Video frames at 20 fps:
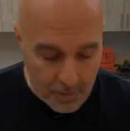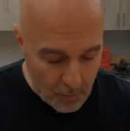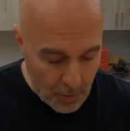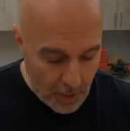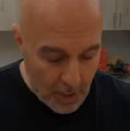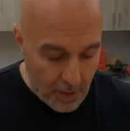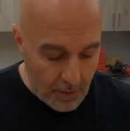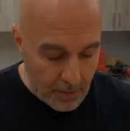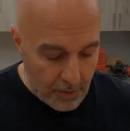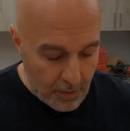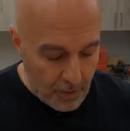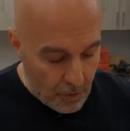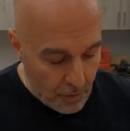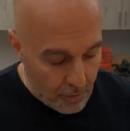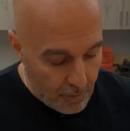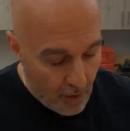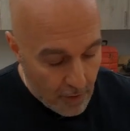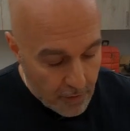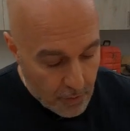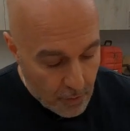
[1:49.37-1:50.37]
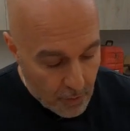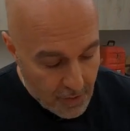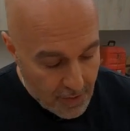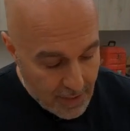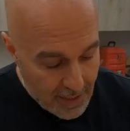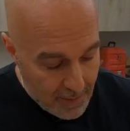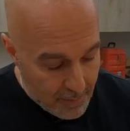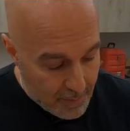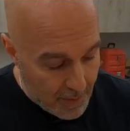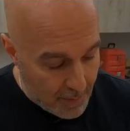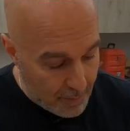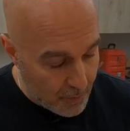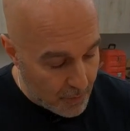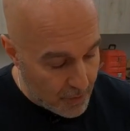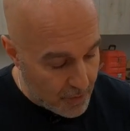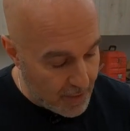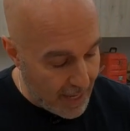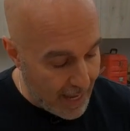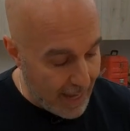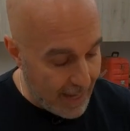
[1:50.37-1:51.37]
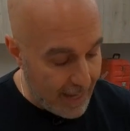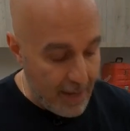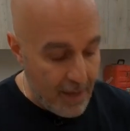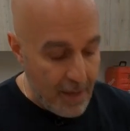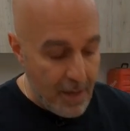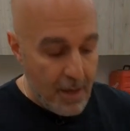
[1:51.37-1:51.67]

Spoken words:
Well, you've also seen people say,